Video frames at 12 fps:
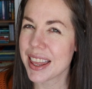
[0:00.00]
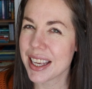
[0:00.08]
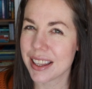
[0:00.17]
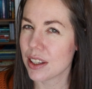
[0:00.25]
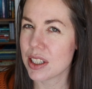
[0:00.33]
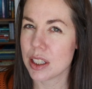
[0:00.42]
I
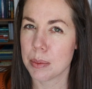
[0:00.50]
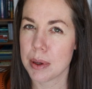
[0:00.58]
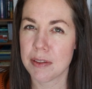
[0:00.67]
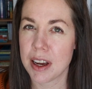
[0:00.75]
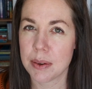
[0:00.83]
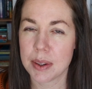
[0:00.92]
think they'll still
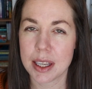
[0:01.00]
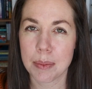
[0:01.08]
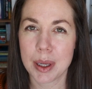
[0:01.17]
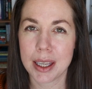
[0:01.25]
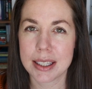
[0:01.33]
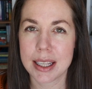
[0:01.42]
be fine with
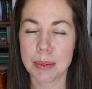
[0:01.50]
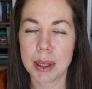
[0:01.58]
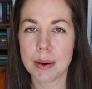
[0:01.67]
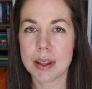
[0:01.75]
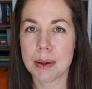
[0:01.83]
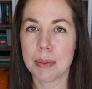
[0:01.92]
it because they
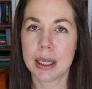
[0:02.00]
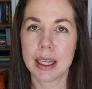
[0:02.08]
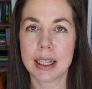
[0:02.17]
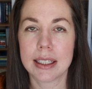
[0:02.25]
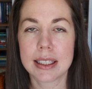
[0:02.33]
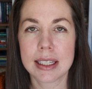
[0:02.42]
play with the big
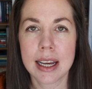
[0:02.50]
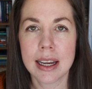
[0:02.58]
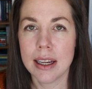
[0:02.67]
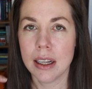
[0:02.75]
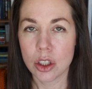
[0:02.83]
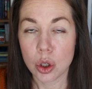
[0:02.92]
kids'
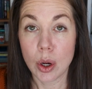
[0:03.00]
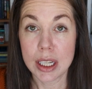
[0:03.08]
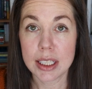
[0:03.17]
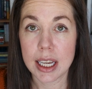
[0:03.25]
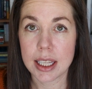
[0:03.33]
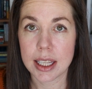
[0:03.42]

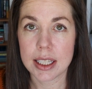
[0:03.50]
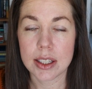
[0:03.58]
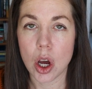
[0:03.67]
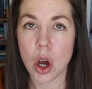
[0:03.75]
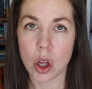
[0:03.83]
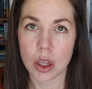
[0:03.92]
toys like
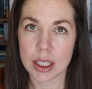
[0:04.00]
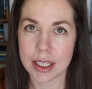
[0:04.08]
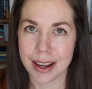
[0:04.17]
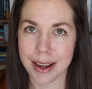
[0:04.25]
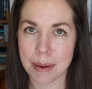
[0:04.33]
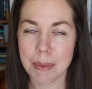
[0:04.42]
this all the
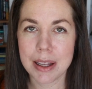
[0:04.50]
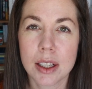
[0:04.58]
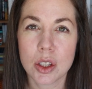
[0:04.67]
time.